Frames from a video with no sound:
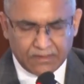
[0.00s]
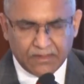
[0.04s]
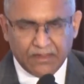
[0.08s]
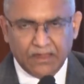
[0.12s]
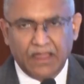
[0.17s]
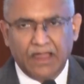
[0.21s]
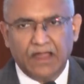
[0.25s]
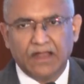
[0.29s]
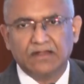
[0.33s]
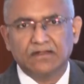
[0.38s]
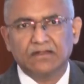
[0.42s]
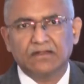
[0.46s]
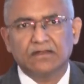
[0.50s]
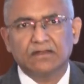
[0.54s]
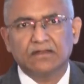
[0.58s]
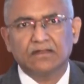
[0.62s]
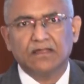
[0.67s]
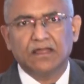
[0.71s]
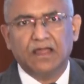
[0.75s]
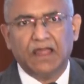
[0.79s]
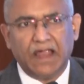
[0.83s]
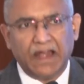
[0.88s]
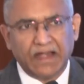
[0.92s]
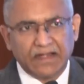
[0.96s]
And
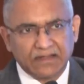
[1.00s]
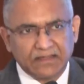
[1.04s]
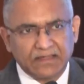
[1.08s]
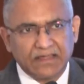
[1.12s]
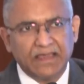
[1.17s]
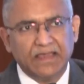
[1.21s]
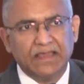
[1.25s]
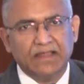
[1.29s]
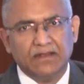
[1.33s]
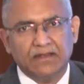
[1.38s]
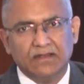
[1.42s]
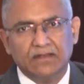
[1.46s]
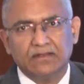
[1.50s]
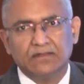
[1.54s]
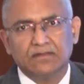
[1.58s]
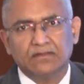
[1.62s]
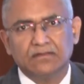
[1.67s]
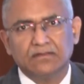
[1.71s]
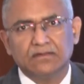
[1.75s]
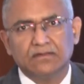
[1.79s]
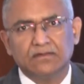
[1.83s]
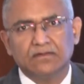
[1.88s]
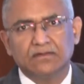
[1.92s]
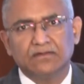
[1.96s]
at GAIL,
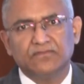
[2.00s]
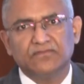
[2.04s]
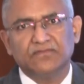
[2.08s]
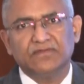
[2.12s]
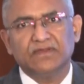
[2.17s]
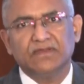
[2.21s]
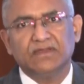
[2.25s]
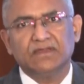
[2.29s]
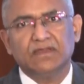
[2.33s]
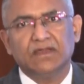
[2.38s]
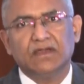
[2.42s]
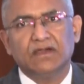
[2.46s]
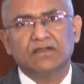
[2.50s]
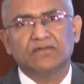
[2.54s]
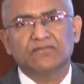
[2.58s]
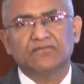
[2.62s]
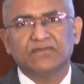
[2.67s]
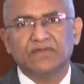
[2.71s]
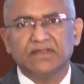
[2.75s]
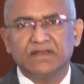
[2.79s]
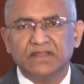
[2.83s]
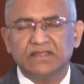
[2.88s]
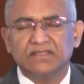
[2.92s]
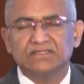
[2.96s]
we are
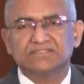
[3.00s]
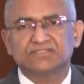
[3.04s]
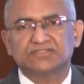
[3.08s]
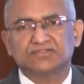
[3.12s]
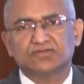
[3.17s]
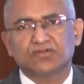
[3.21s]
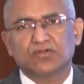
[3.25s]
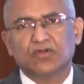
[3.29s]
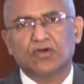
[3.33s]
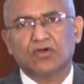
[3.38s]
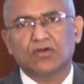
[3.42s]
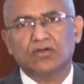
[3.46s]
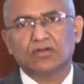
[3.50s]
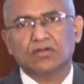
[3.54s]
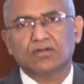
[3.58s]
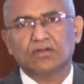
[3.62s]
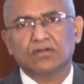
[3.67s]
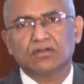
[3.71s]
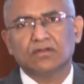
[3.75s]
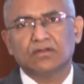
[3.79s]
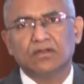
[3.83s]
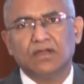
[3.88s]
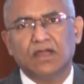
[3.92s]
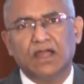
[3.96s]
very
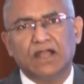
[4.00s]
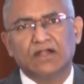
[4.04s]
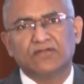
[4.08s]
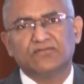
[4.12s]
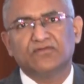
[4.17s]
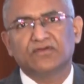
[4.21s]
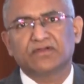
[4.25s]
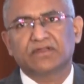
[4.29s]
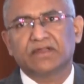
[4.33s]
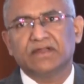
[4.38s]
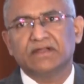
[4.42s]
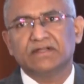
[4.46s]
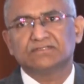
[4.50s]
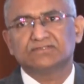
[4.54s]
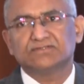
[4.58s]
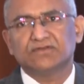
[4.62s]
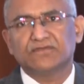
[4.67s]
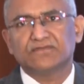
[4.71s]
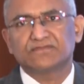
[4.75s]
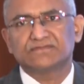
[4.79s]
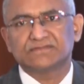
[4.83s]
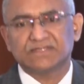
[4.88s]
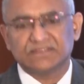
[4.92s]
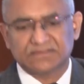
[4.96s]
strong advocates
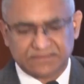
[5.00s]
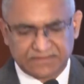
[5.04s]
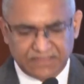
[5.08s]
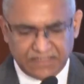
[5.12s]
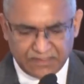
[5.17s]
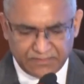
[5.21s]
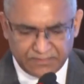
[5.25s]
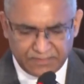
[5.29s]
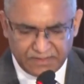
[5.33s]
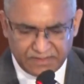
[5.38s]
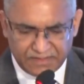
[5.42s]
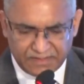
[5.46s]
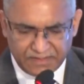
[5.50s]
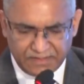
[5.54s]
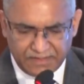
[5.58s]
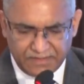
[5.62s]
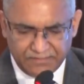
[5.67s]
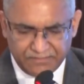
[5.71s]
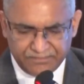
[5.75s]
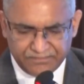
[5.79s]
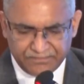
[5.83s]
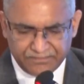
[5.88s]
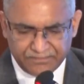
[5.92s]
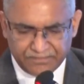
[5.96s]
of
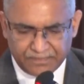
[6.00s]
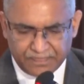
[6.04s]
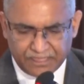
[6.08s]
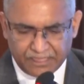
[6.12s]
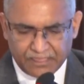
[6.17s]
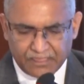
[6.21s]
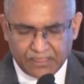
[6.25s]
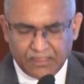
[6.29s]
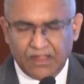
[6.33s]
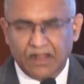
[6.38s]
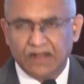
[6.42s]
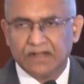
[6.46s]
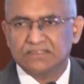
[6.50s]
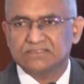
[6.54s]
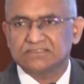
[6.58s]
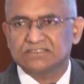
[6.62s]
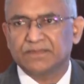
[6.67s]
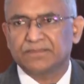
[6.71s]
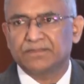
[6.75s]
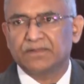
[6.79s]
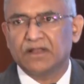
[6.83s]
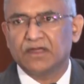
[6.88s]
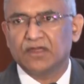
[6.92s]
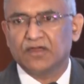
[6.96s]
sustainability and
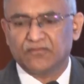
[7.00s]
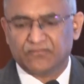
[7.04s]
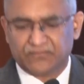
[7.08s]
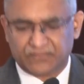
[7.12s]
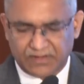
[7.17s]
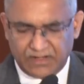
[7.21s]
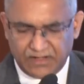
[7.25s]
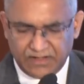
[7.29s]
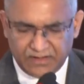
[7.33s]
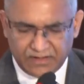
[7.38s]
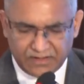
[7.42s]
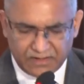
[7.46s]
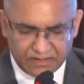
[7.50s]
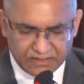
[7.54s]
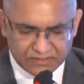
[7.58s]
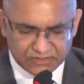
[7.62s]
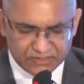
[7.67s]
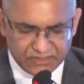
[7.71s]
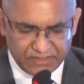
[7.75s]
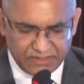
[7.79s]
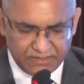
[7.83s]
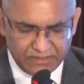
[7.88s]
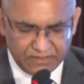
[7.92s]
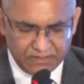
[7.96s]
supply of clean
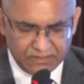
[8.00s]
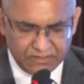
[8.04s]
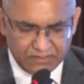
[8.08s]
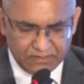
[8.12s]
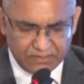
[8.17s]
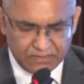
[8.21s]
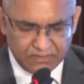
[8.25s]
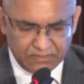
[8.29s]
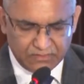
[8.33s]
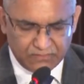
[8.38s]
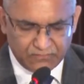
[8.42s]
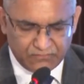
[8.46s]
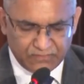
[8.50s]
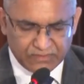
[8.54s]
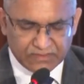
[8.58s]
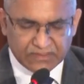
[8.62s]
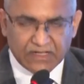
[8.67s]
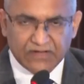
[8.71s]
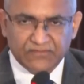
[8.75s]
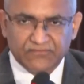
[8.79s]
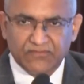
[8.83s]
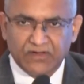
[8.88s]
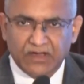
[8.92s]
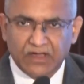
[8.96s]
energy, with
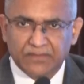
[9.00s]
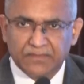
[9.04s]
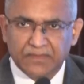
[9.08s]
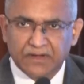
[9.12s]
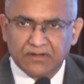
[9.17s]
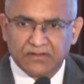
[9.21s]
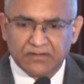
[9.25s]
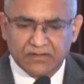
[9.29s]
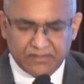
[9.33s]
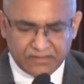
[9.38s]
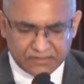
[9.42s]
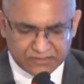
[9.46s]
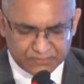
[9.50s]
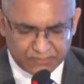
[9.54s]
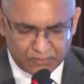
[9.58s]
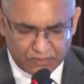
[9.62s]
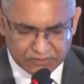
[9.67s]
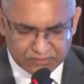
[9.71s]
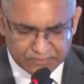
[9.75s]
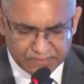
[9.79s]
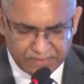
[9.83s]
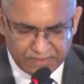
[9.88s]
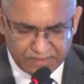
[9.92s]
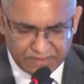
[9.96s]
environmental
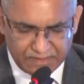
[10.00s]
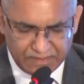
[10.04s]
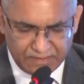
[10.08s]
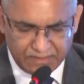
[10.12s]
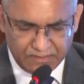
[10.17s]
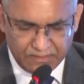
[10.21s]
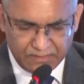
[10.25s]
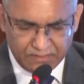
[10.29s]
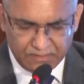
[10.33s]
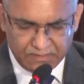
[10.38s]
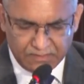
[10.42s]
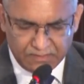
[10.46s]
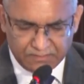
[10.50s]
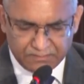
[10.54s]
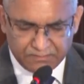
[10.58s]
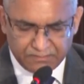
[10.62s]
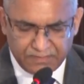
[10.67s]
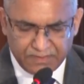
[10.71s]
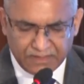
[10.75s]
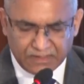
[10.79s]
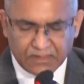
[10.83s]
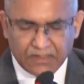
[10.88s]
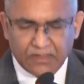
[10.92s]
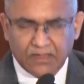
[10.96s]
responsibility
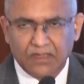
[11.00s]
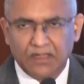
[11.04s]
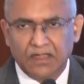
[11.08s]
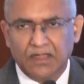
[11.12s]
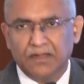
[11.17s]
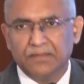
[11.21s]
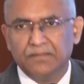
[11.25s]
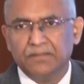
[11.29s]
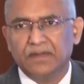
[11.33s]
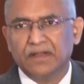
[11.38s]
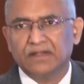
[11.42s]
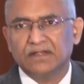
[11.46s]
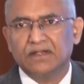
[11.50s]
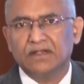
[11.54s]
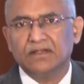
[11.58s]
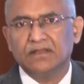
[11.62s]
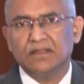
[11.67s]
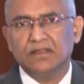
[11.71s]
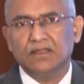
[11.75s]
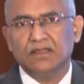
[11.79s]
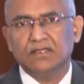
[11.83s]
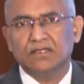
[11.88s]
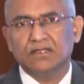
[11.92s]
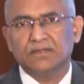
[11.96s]
being
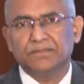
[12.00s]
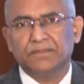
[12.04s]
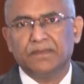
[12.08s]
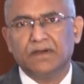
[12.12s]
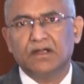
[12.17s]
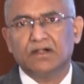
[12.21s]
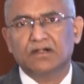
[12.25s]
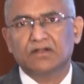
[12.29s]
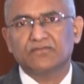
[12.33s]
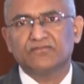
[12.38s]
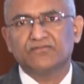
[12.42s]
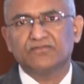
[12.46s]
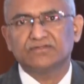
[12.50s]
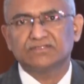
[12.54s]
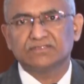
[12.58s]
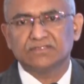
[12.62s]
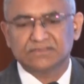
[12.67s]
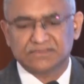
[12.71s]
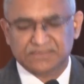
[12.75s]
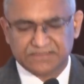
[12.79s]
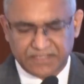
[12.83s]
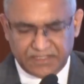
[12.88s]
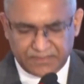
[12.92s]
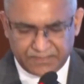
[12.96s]
embedded a part of vision
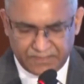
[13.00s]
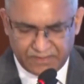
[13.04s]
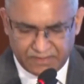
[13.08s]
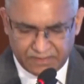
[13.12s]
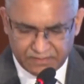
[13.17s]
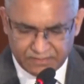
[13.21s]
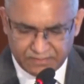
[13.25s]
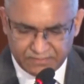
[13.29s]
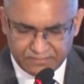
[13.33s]
statement.